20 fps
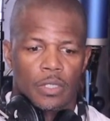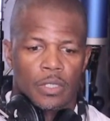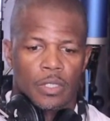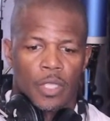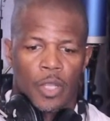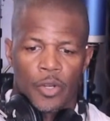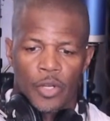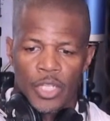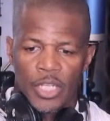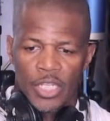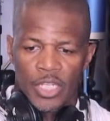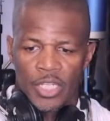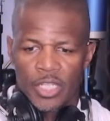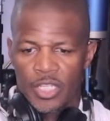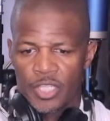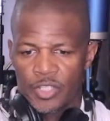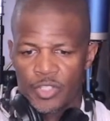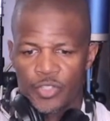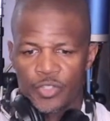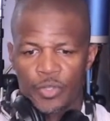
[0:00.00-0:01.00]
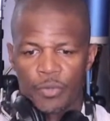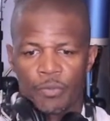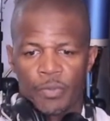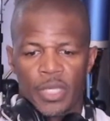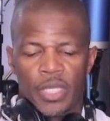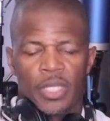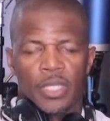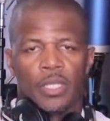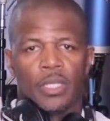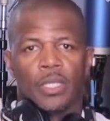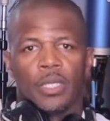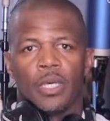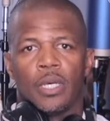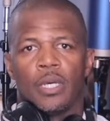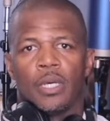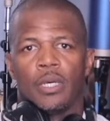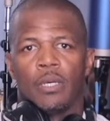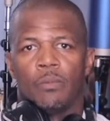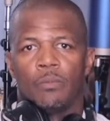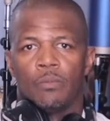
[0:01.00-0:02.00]
learning an instrument,
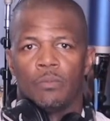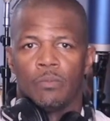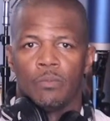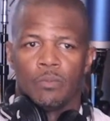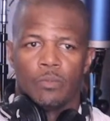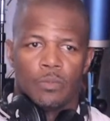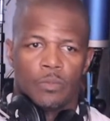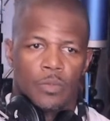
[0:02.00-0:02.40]
um,